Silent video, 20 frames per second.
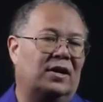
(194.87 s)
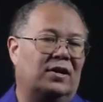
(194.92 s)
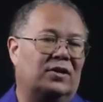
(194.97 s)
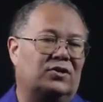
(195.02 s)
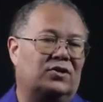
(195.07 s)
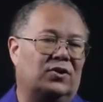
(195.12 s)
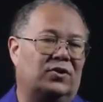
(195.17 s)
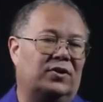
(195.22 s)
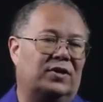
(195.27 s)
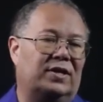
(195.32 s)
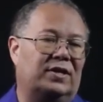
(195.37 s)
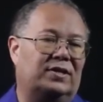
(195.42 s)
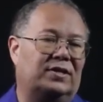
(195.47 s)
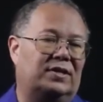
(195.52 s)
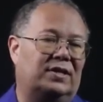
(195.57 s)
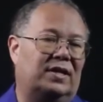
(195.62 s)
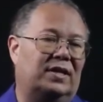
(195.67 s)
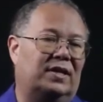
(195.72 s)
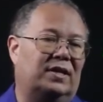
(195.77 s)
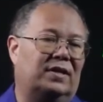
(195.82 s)
So
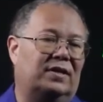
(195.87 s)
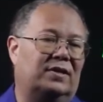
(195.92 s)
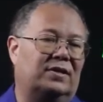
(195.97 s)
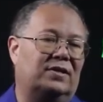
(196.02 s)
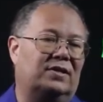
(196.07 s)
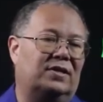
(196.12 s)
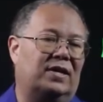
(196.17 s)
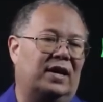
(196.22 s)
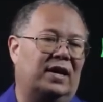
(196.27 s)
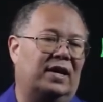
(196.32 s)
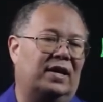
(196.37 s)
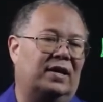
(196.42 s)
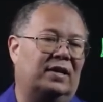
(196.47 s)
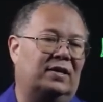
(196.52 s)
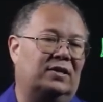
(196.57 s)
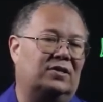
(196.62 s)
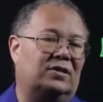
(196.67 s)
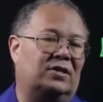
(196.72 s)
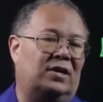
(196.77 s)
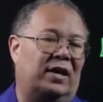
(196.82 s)
this is
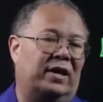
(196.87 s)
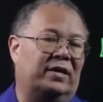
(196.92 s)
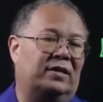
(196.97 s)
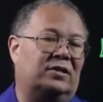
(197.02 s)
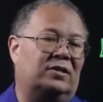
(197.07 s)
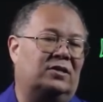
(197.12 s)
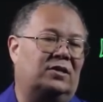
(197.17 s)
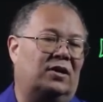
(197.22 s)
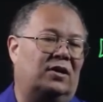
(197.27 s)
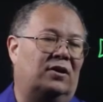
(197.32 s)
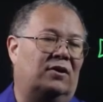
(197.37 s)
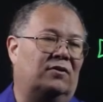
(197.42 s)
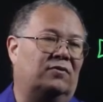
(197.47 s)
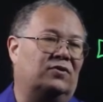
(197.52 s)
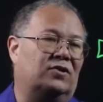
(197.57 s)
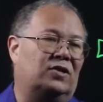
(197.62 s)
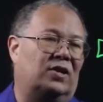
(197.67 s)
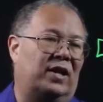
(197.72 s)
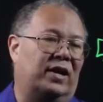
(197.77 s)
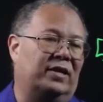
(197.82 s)
a slice of
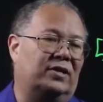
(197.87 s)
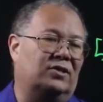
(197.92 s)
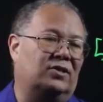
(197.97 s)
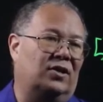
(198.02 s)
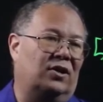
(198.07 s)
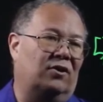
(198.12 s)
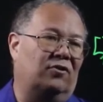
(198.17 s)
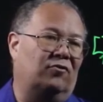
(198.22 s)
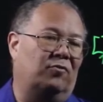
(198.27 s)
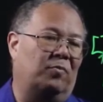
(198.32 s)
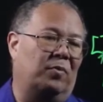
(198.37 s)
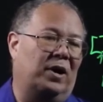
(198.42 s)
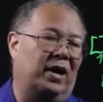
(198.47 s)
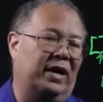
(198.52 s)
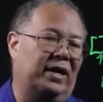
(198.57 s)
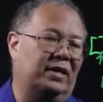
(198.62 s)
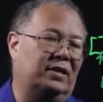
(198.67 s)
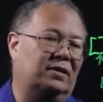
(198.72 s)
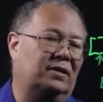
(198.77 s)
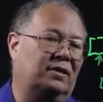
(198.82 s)

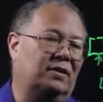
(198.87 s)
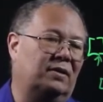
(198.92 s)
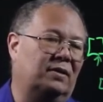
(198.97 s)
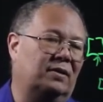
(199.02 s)
byte.